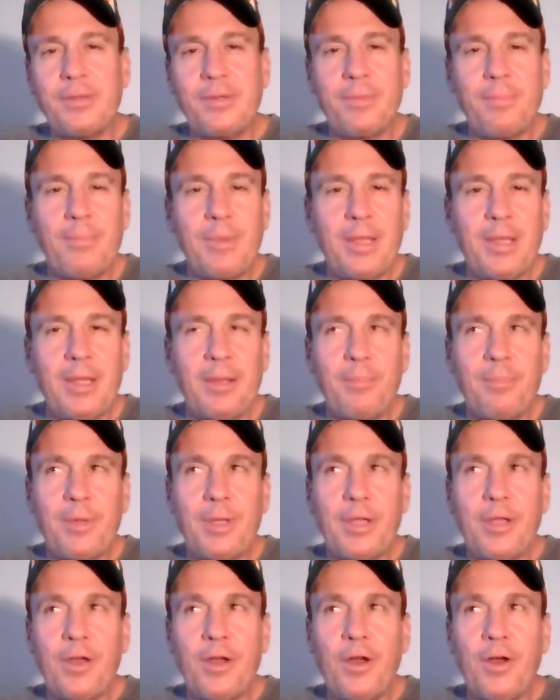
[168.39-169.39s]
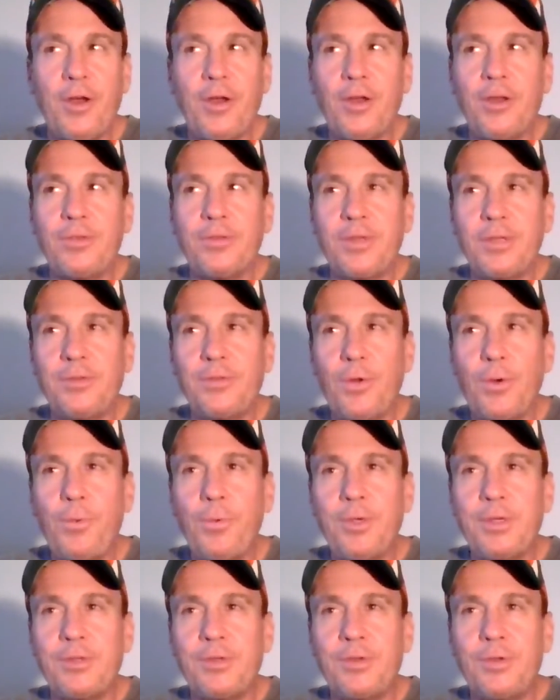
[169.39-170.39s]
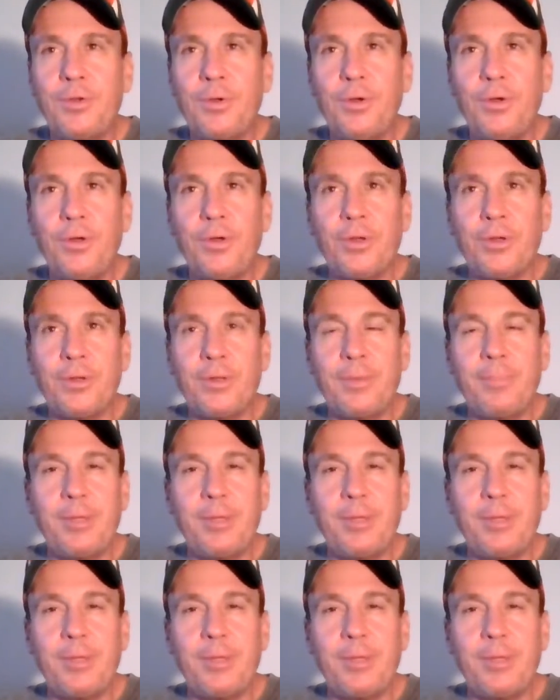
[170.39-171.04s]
to me because he's always good.